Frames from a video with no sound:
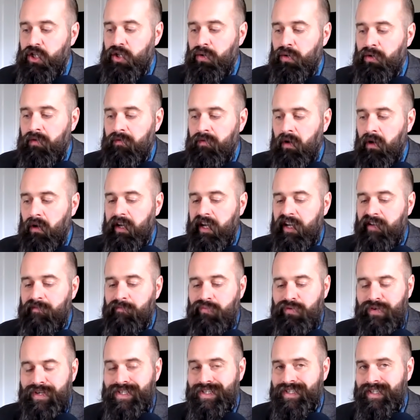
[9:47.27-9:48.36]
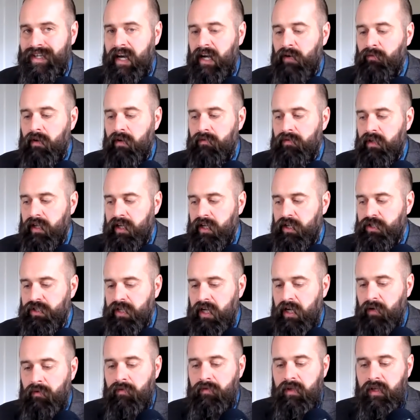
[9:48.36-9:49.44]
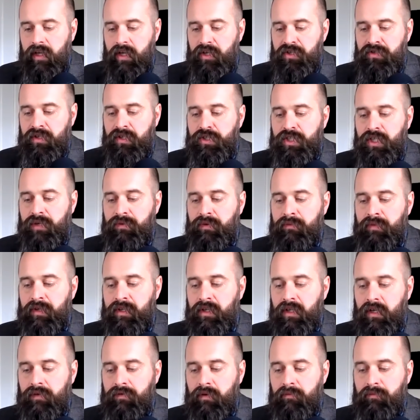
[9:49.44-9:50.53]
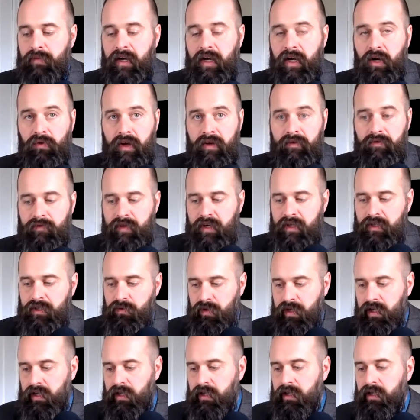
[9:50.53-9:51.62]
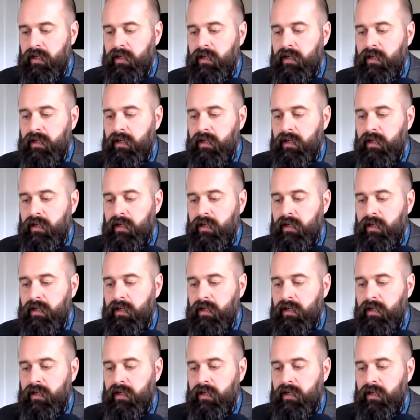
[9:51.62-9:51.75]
Joan of Arc in prison had a revelation that she would be delivered by a great victory.